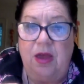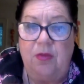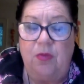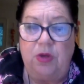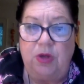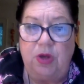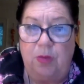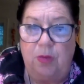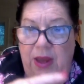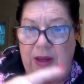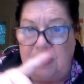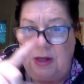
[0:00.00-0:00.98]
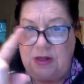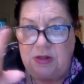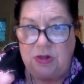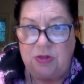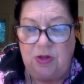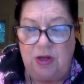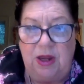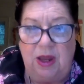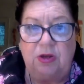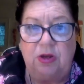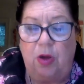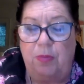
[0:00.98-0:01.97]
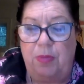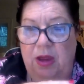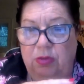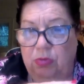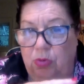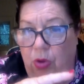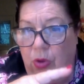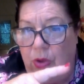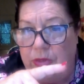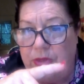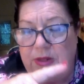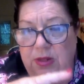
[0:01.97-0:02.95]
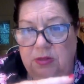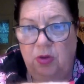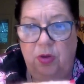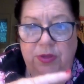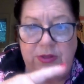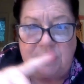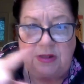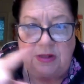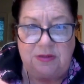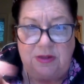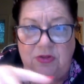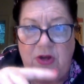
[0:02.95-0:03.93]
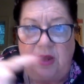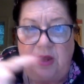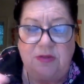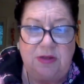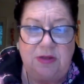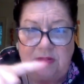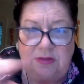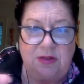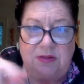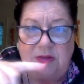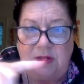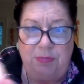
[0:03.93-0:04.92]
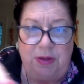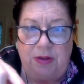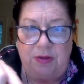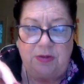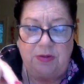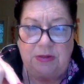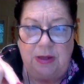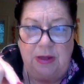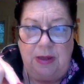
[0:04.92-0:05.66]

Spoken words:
When you go back in history and you go back through it's called the 60 Jazi, the 60 pillars.